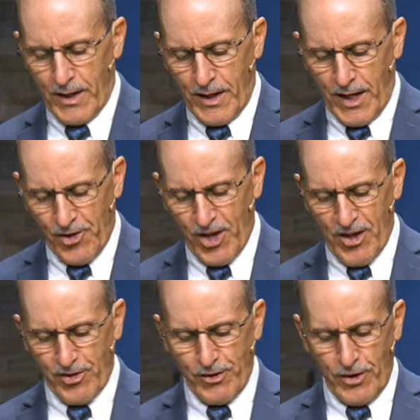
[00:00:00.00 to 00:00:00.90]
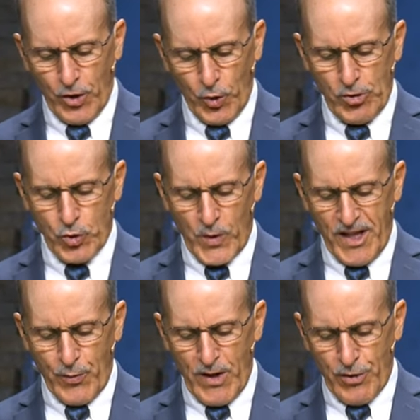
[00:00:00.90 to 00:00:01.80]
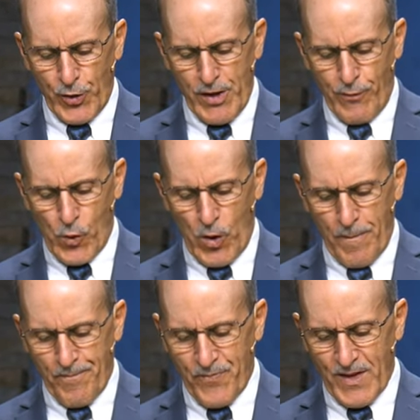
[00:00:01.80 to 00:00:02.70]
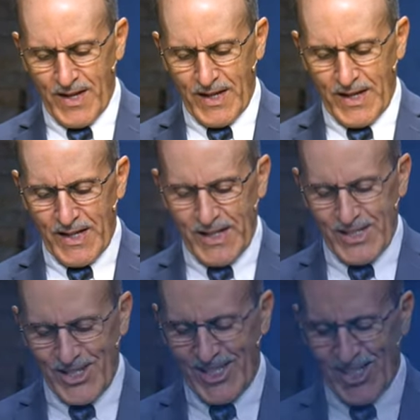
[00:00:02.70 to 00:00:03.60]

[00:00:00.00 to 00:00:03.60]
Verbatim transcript: He says in Luke 23 34, Jesus